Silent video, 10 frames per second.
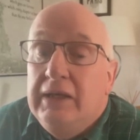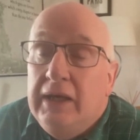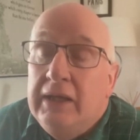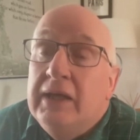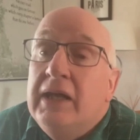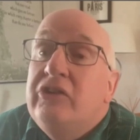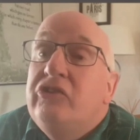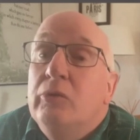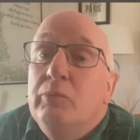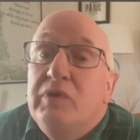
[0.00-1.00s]
And that's
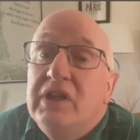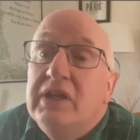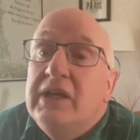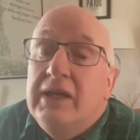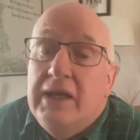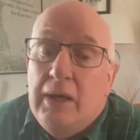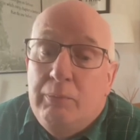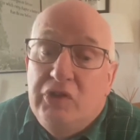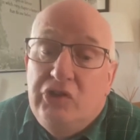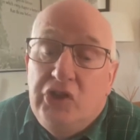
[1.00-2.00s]
something that can
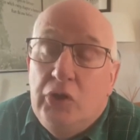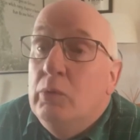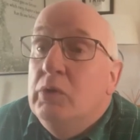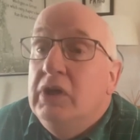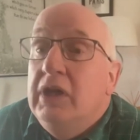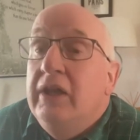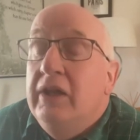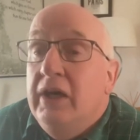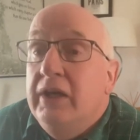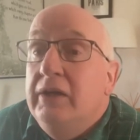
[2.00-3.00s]
happen to you and
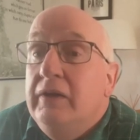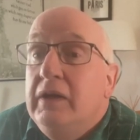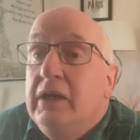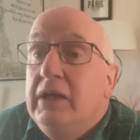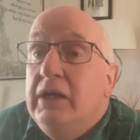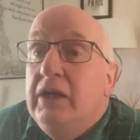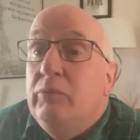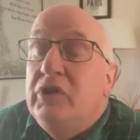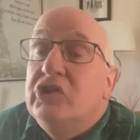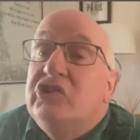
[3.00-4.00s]
I if
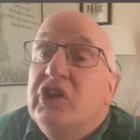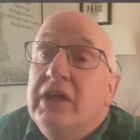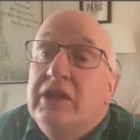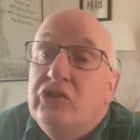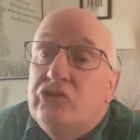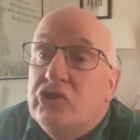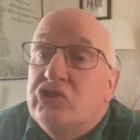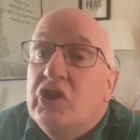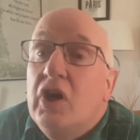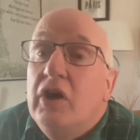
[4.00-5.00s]
we just learn to
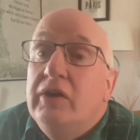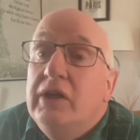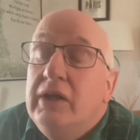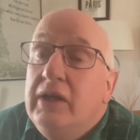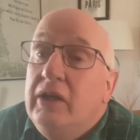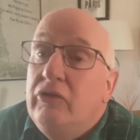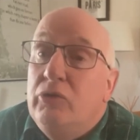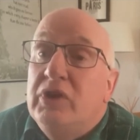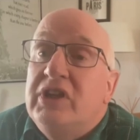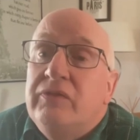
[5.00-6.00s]
trust God
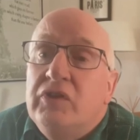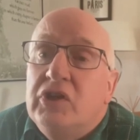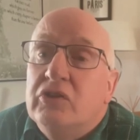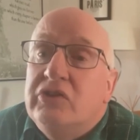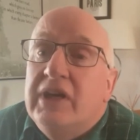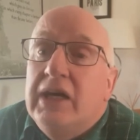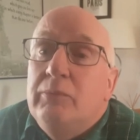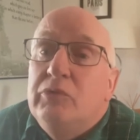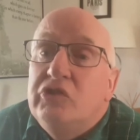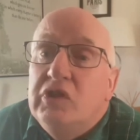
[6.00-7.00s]
through the difficult
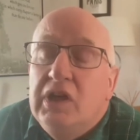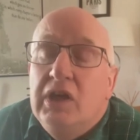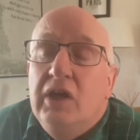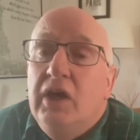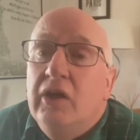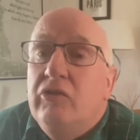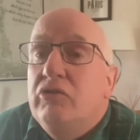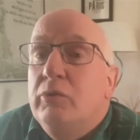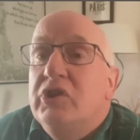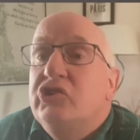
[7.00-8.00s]
times and through the